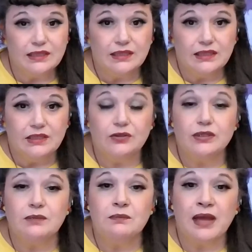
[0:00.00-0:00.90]
You could
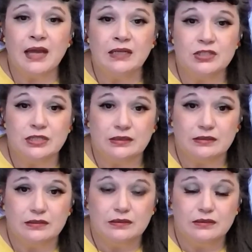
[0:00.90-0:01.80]
imagine
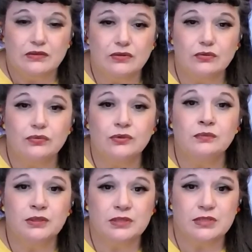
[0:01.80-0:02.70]
the
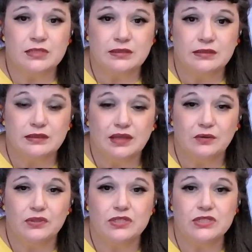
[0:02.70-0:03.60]
rumors that were
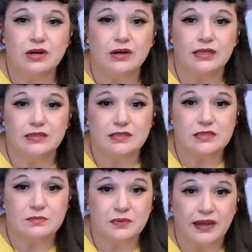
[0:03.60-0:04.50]
starting to
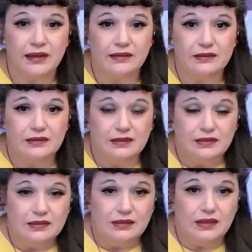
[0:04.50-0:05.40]
spread.
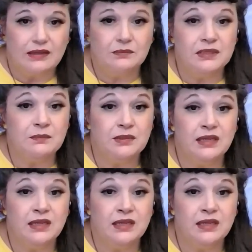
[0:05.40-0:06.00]
And me being a